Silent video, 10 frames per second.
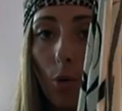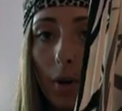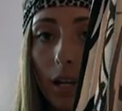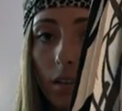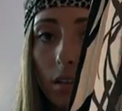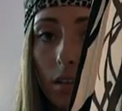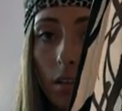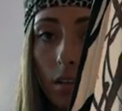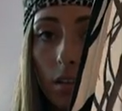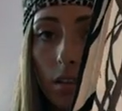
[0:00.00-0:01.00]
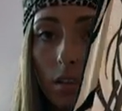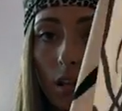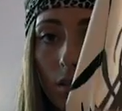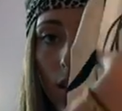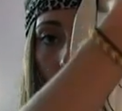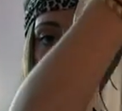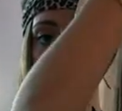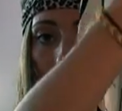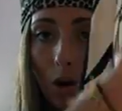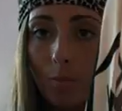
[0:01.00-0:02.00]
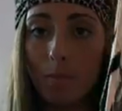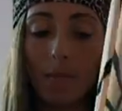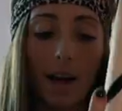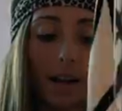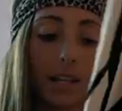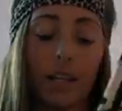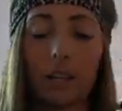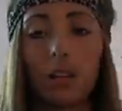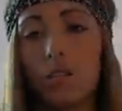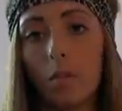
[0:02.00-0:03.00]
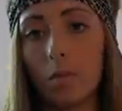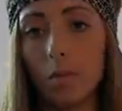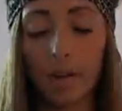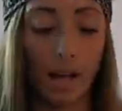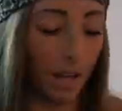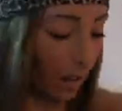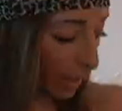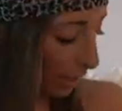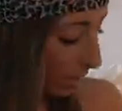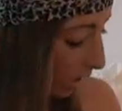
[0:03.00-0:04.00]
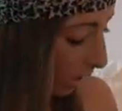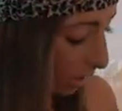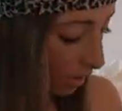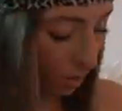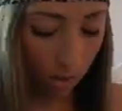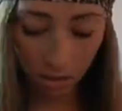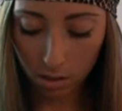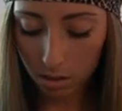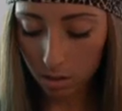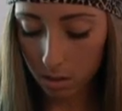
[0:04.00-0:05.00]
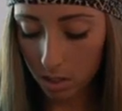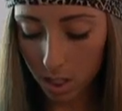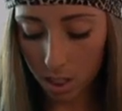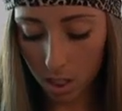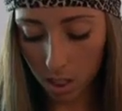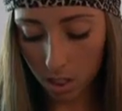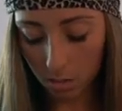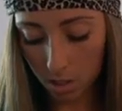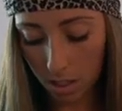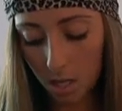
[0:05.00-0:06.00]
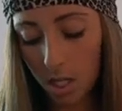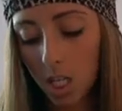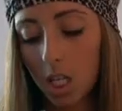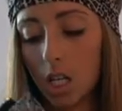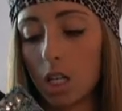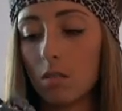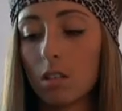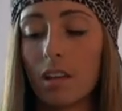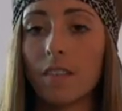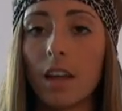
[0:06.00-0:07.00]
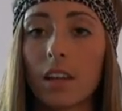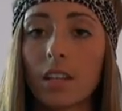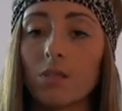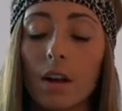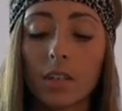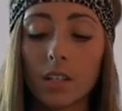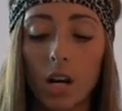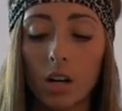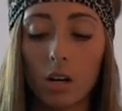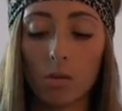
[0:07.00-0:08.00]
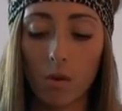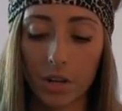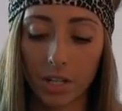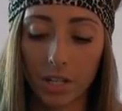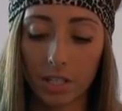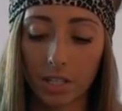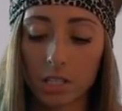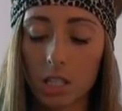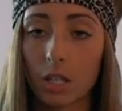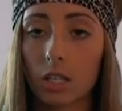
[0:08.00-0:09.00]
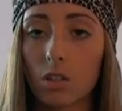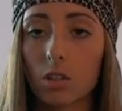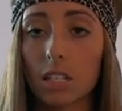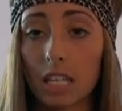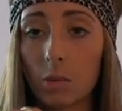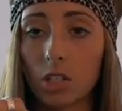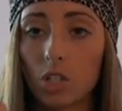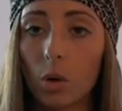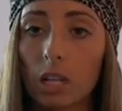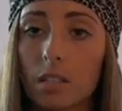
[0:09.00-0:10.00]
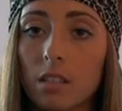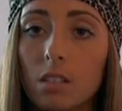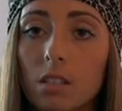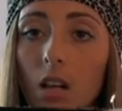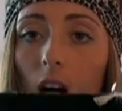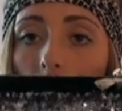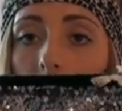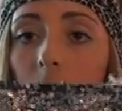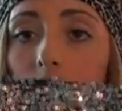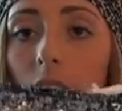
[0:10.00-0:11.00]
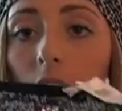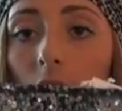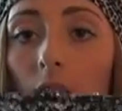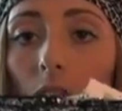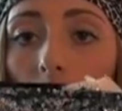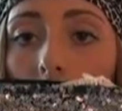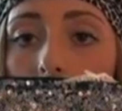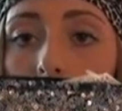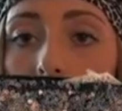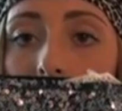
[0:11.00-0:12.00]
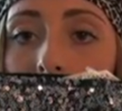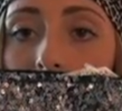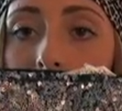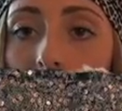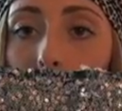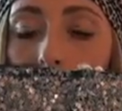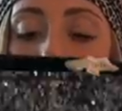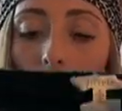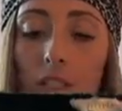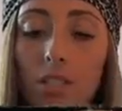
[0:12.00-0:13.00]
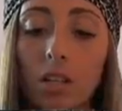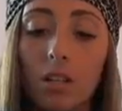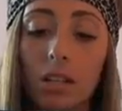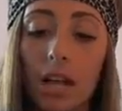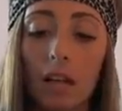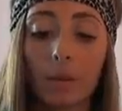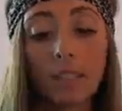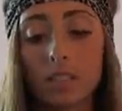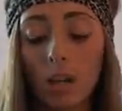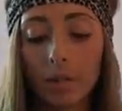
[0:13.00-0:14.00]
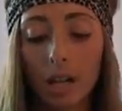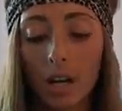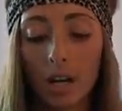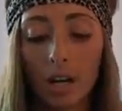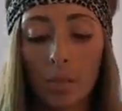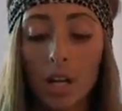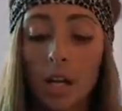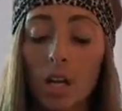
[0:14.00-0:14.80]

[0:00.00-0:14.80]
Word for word: open. So that's all open back. And I love open back. I think it's like so cute. And then you never know when you're going to need sequin, sequin shorts. So of course I had to get sequin shorts, you know, like Halloween's coming up